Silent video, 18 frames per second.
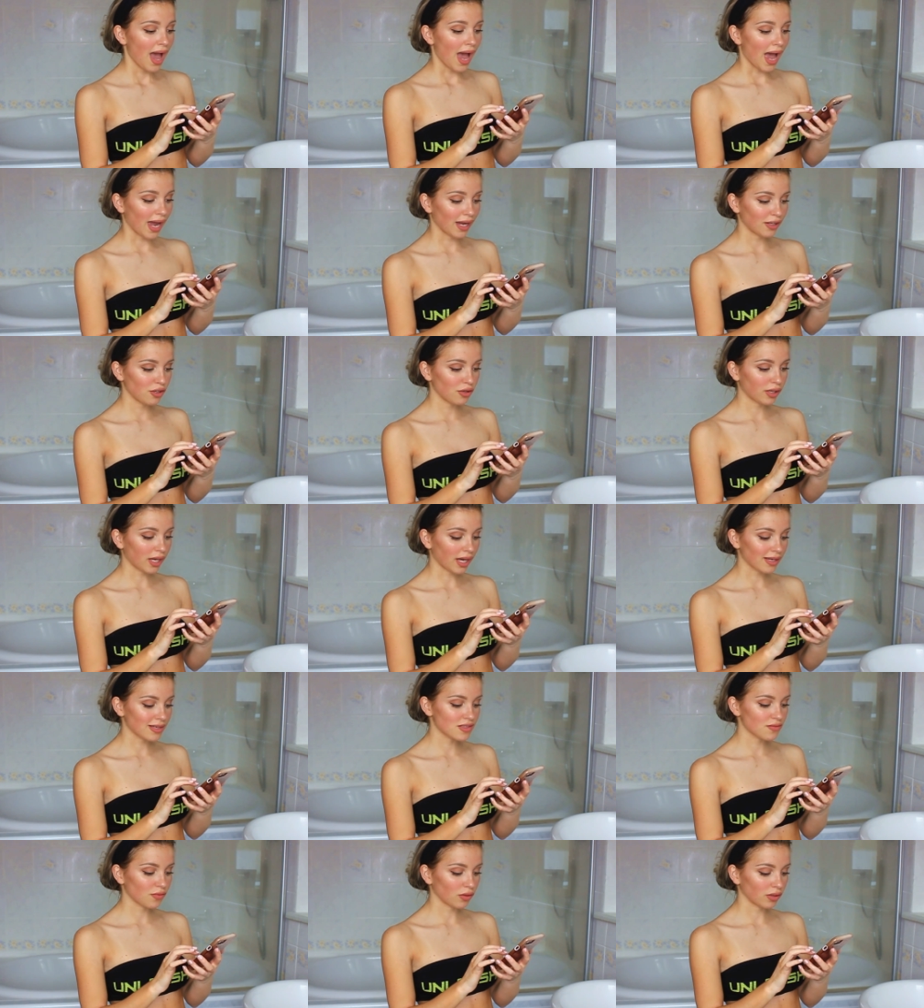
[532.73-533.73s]
and you get
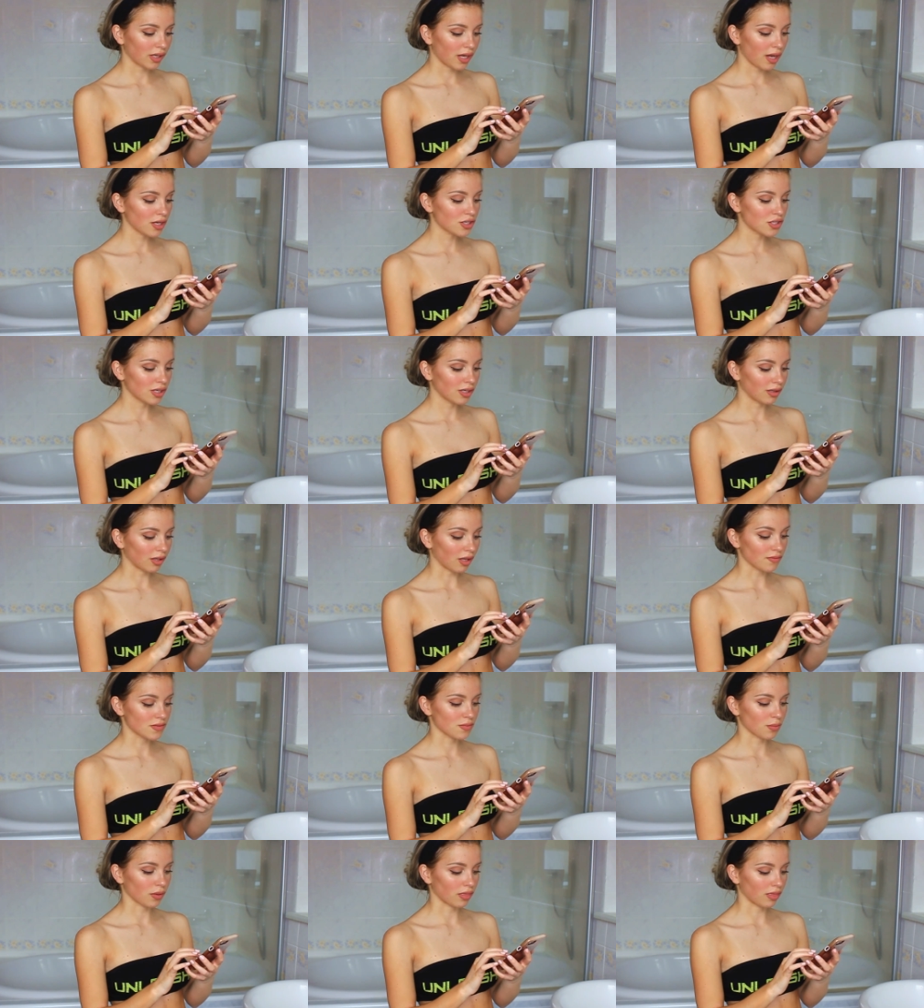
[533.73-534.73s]
exfoliation
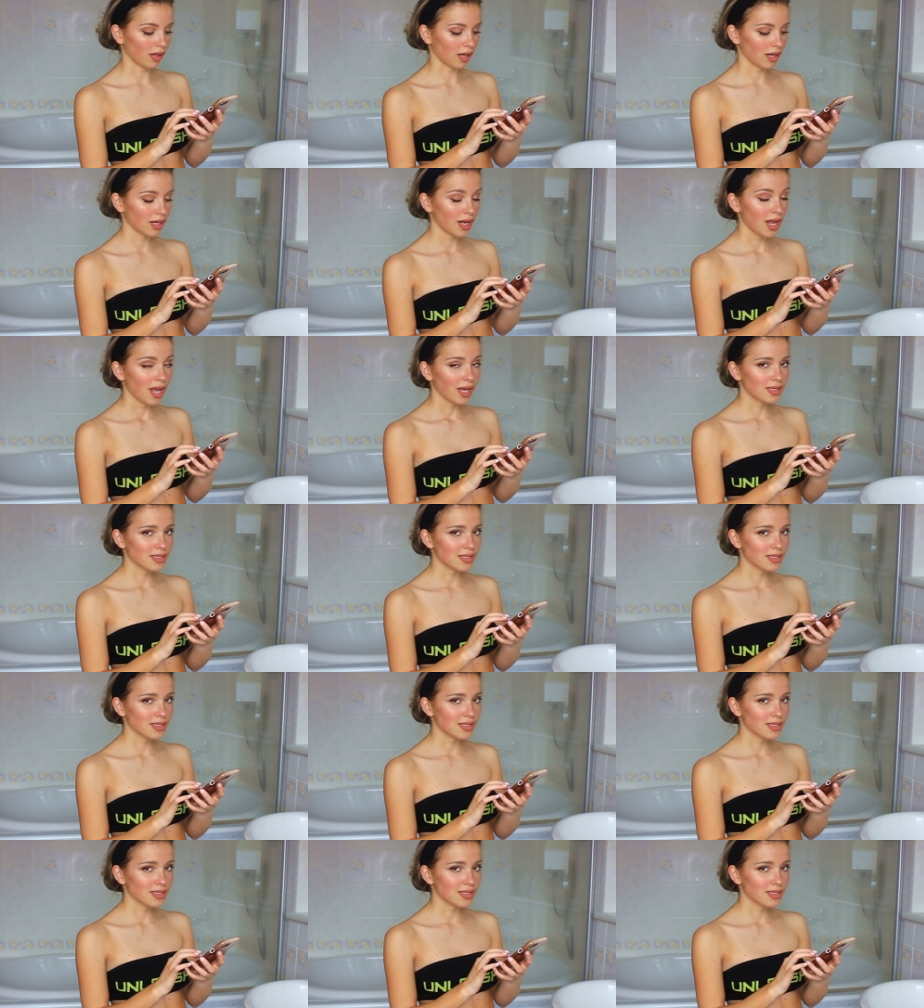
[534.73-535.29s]
gloves with it.